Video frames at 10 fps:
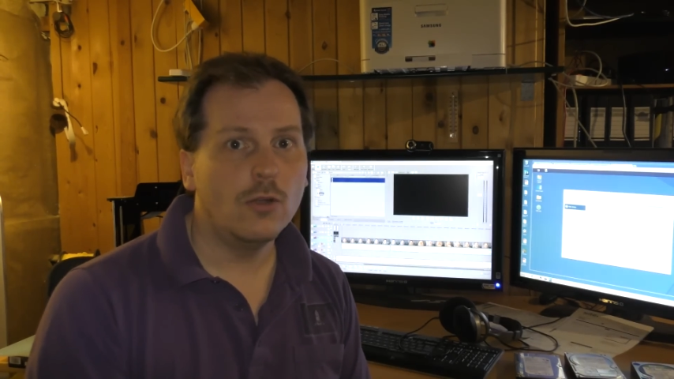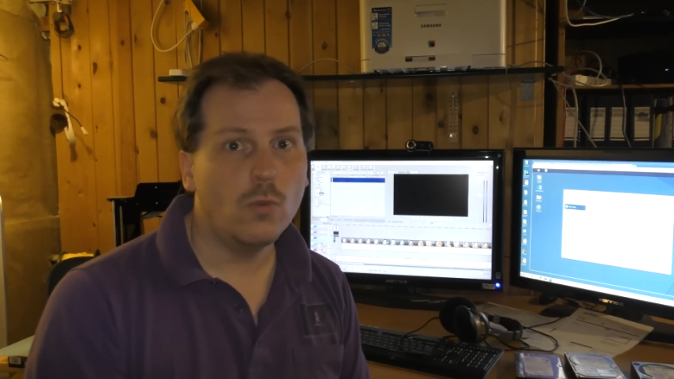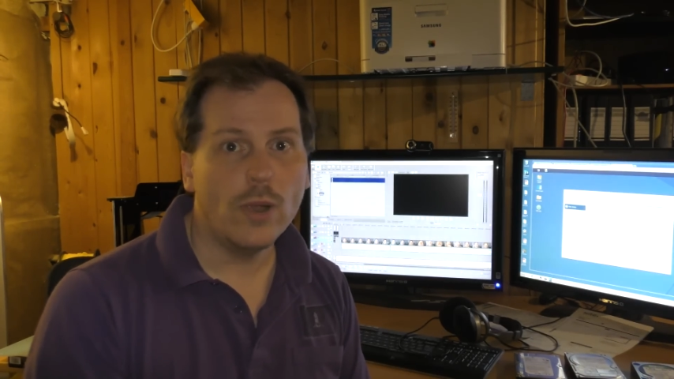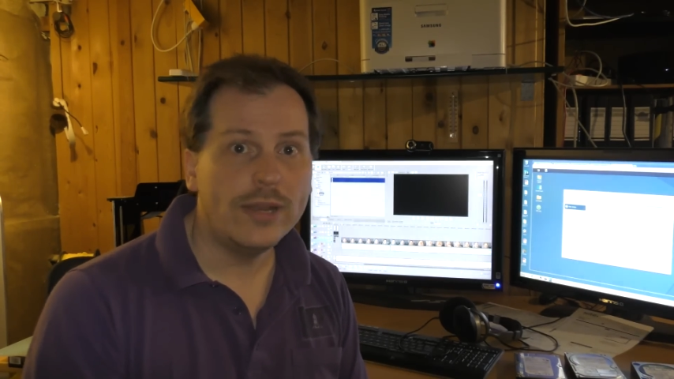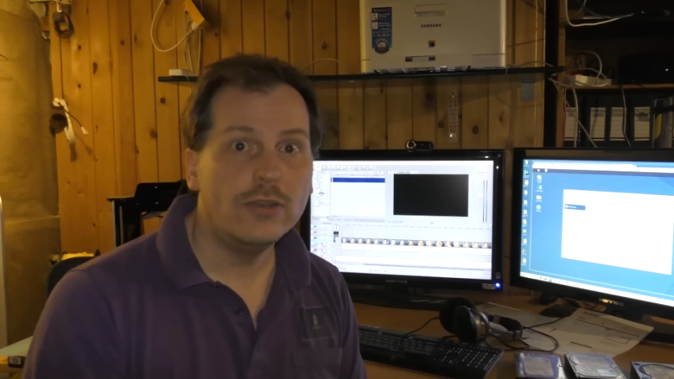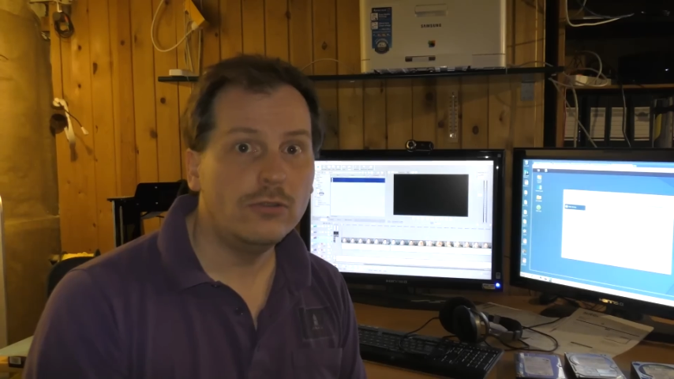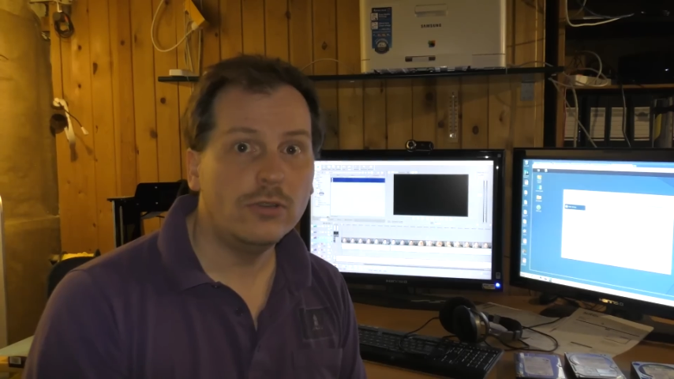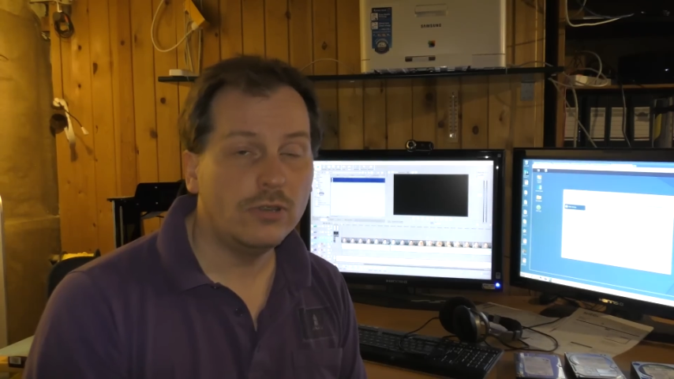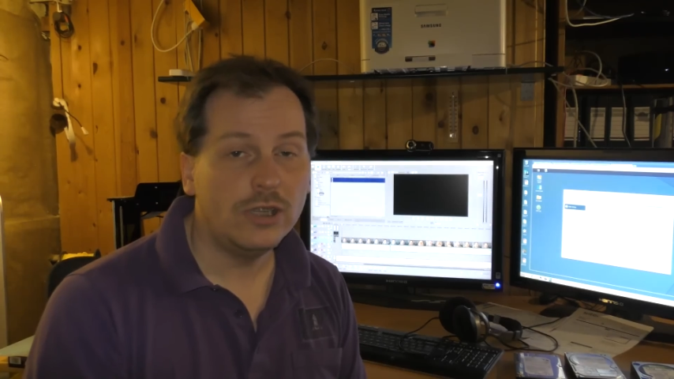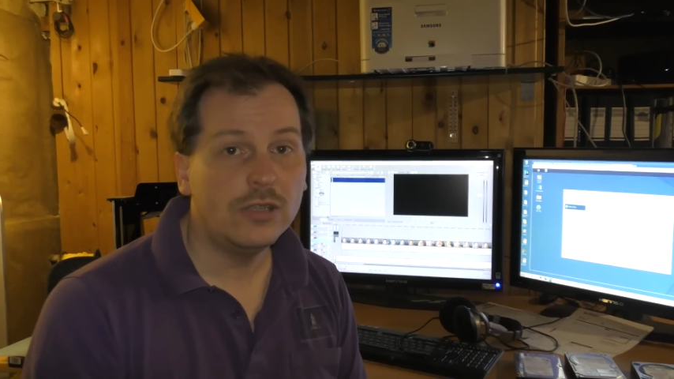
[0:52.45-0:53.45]
When do
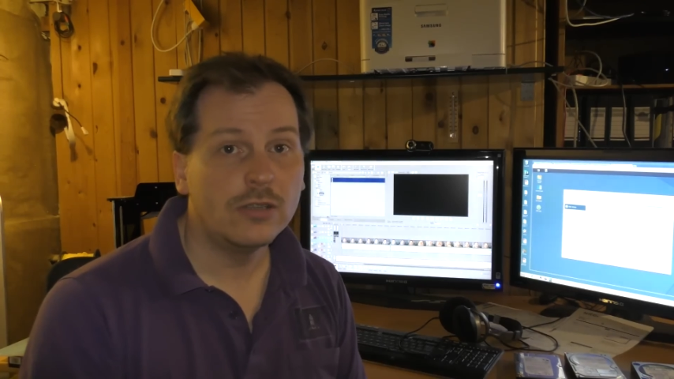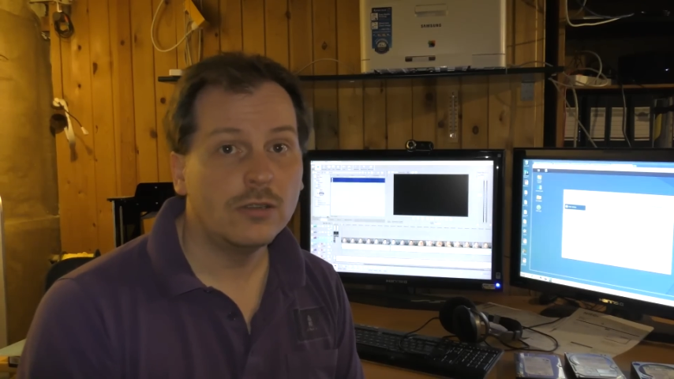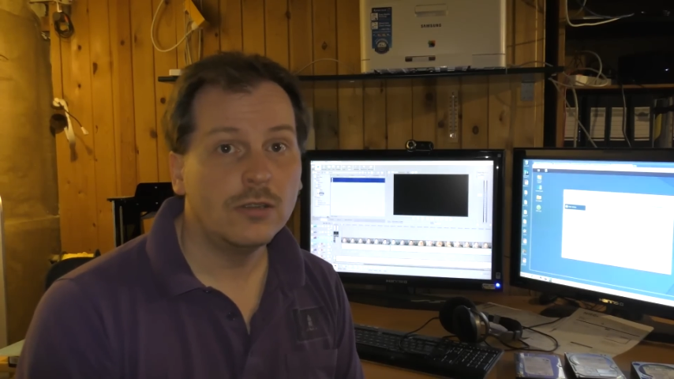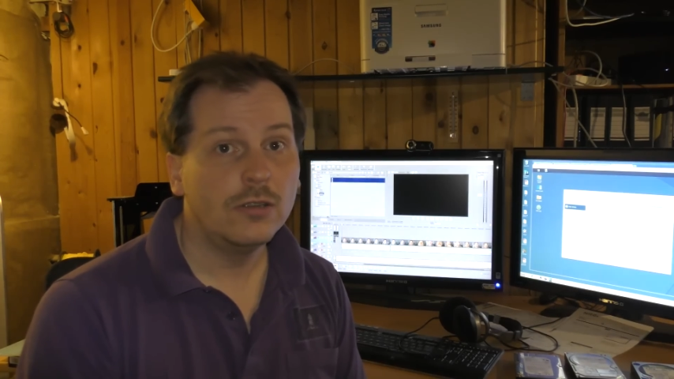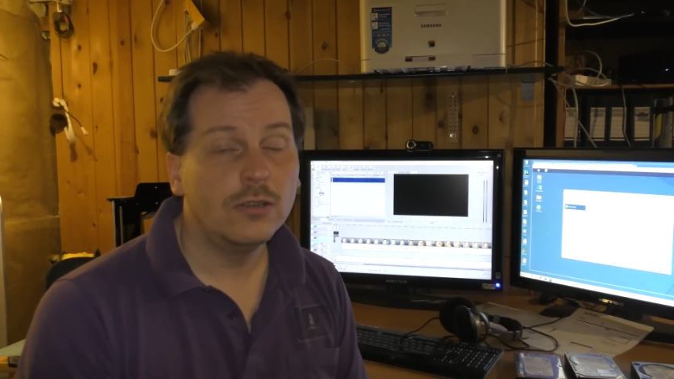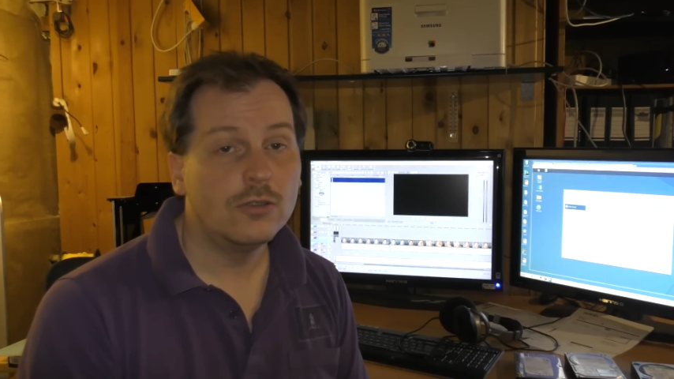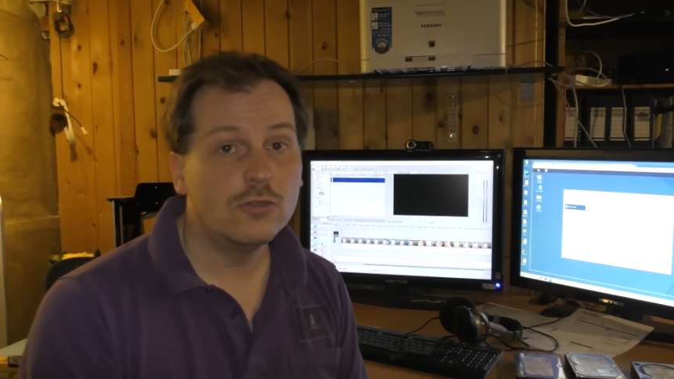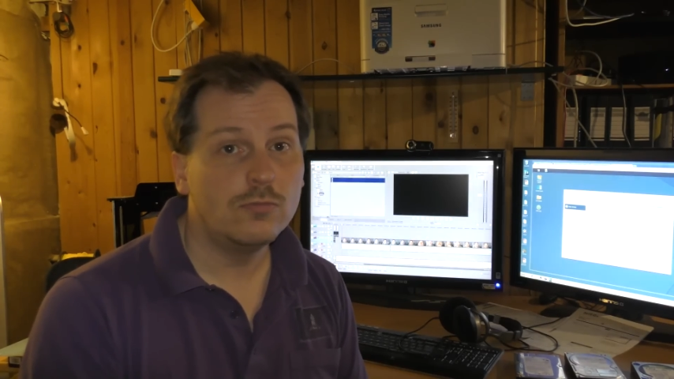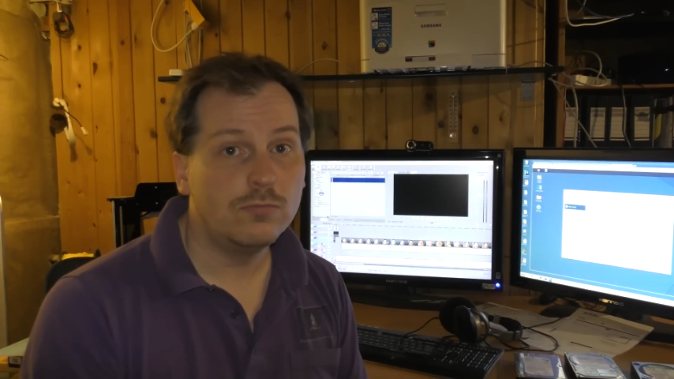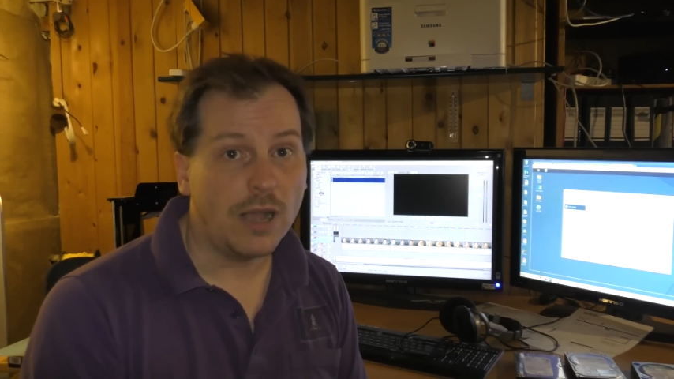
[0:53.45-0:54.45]
you need
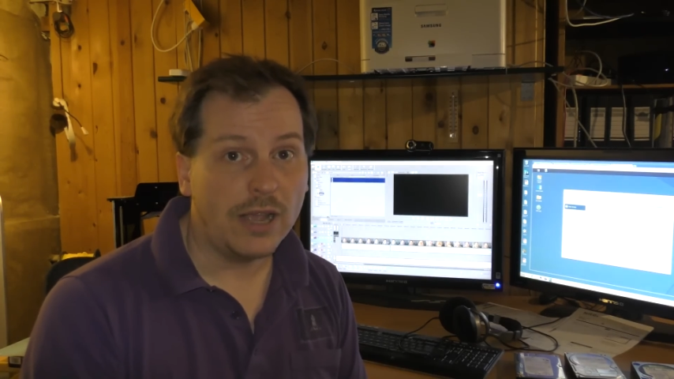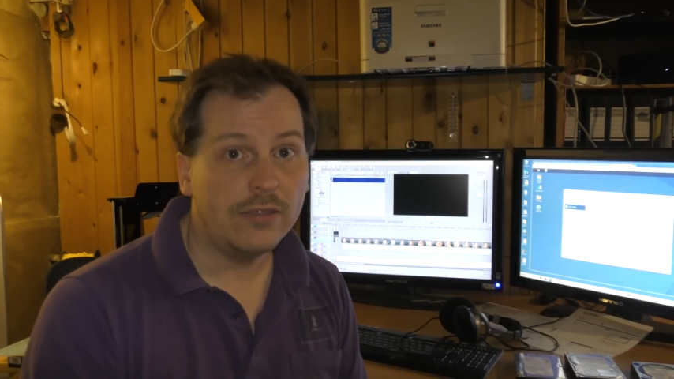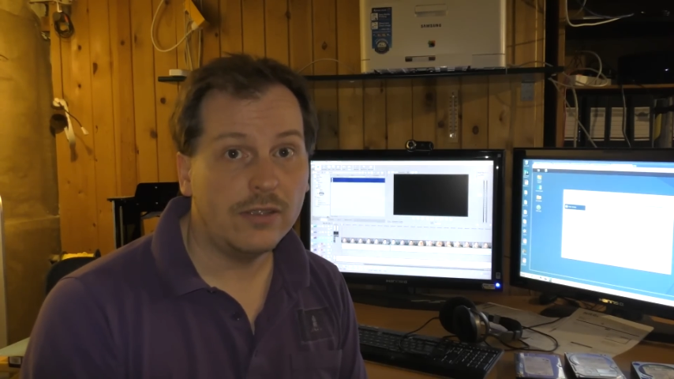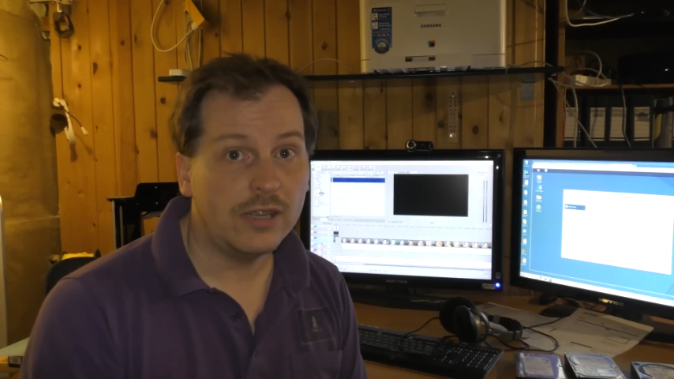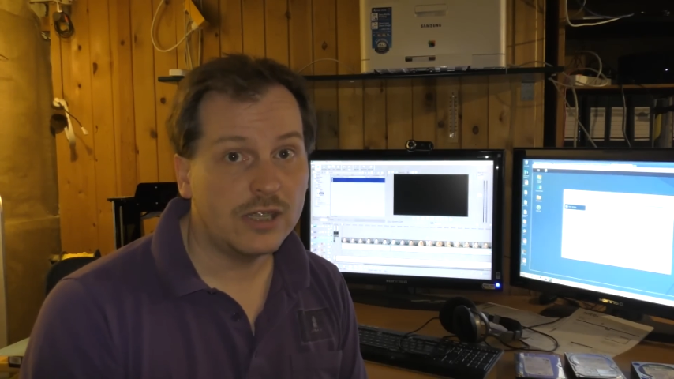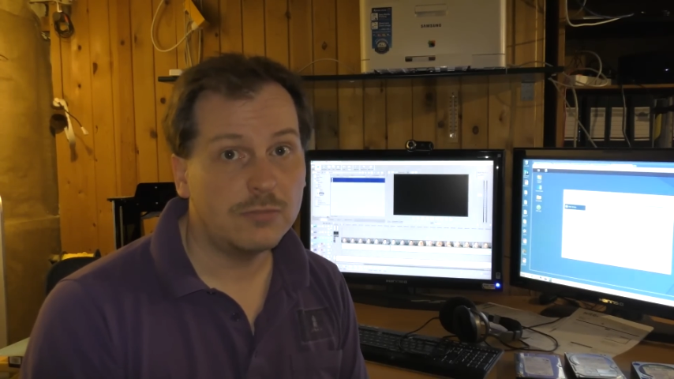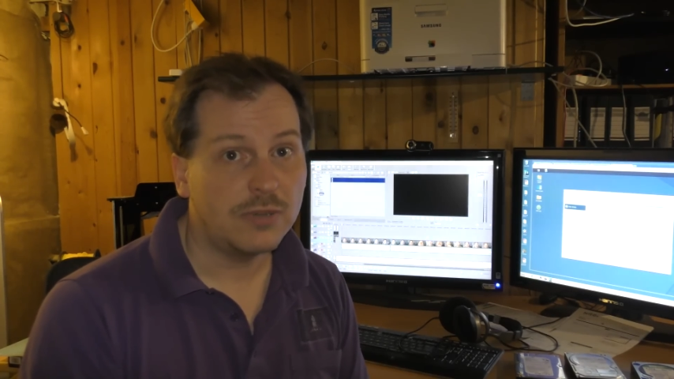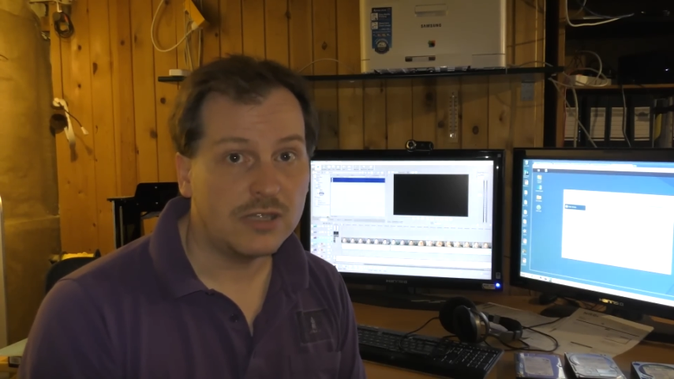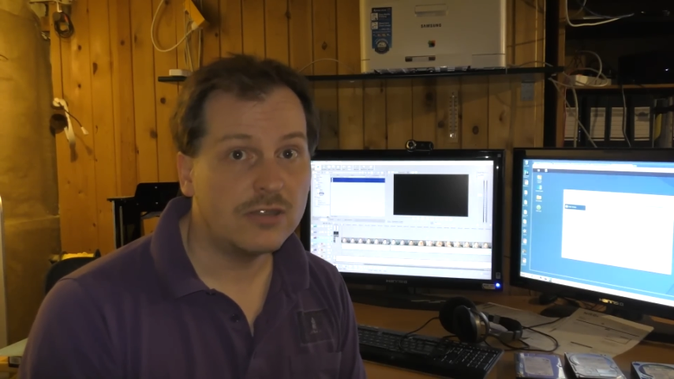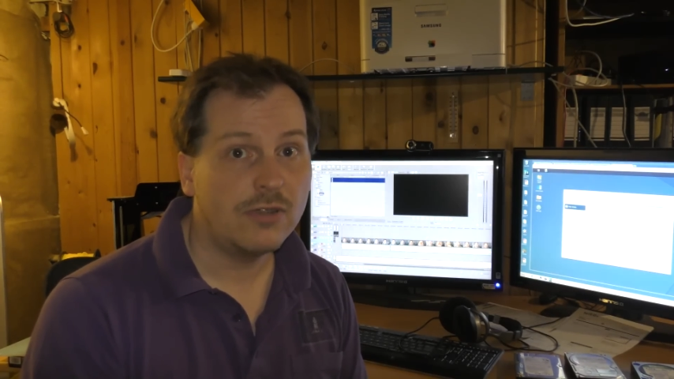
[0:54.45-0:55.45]
to buy the
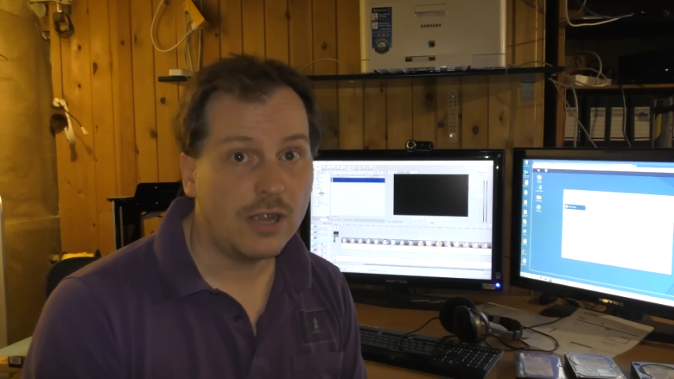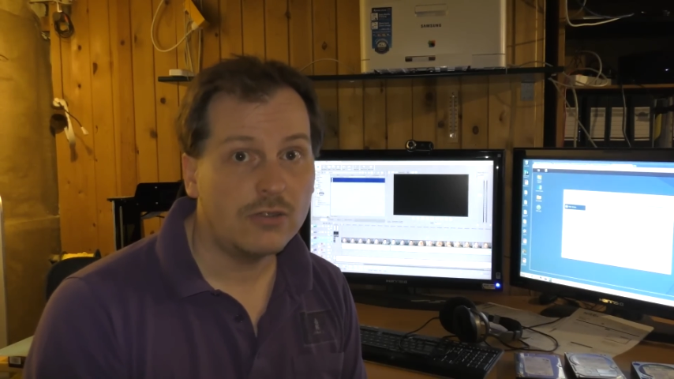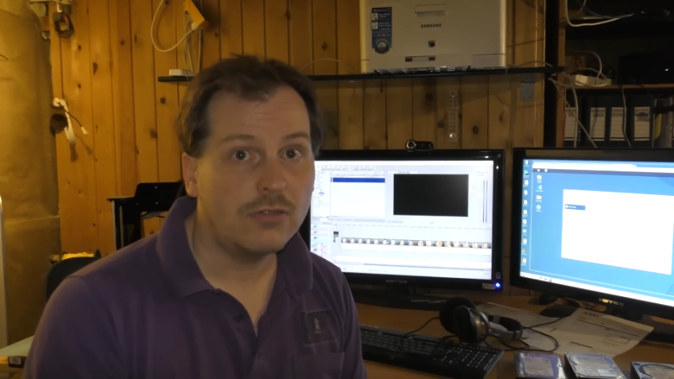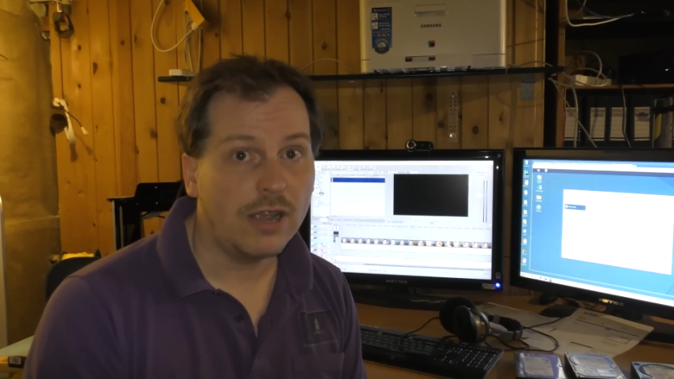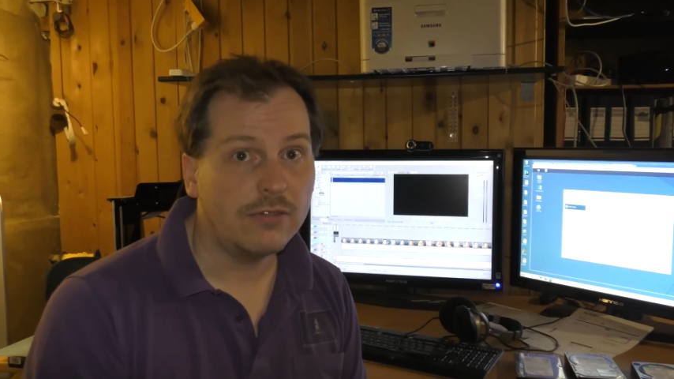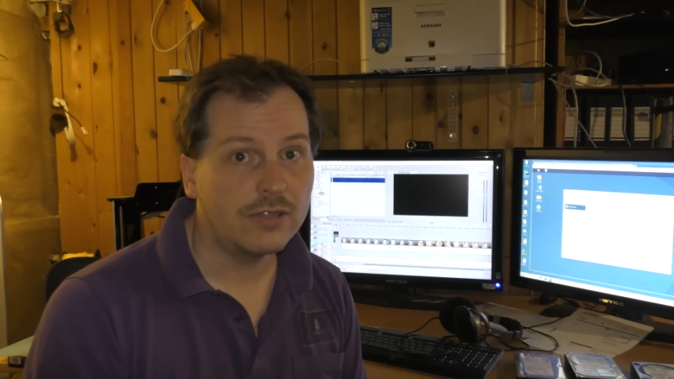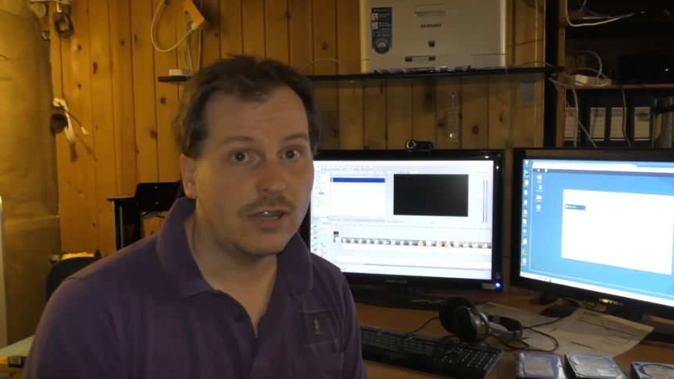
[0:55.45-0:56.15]
expensive hard drives?